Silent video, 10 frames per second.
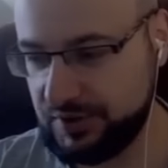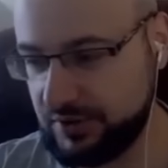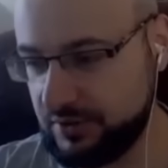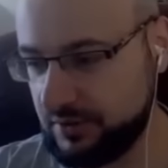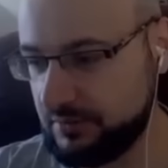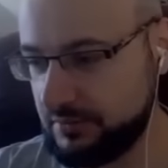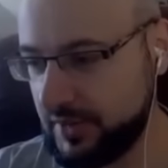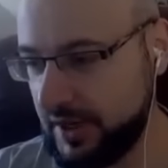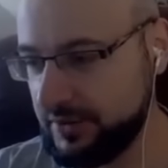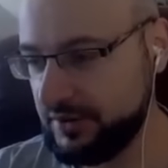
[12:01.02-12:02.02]
you know,
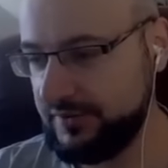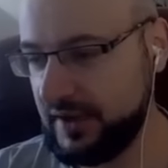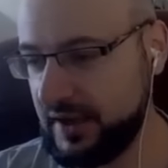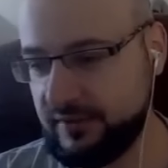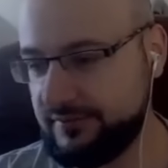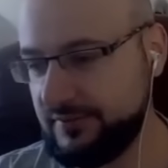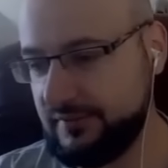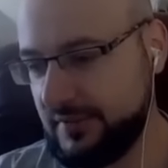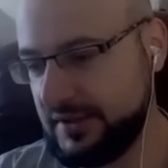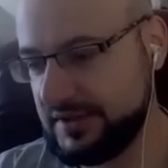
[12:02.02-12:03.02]
I don't even have.
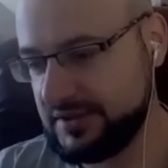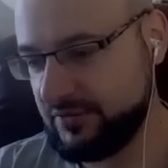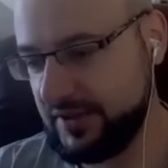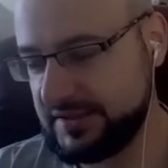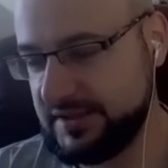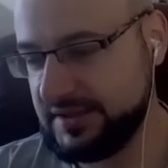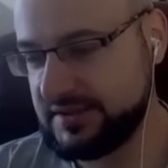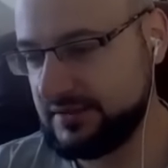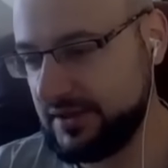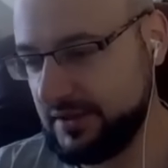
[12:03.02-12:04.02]
This ring is
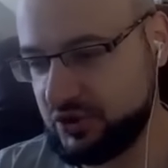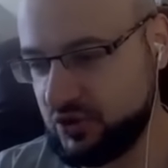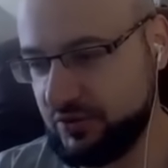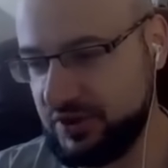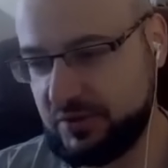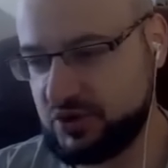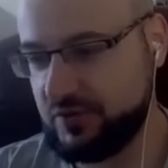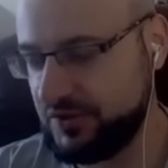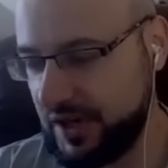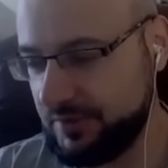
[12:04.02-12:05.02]
distant and damage
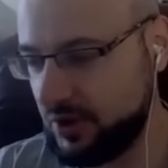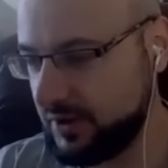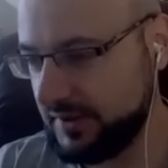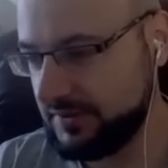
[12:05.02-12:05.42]
over time on it.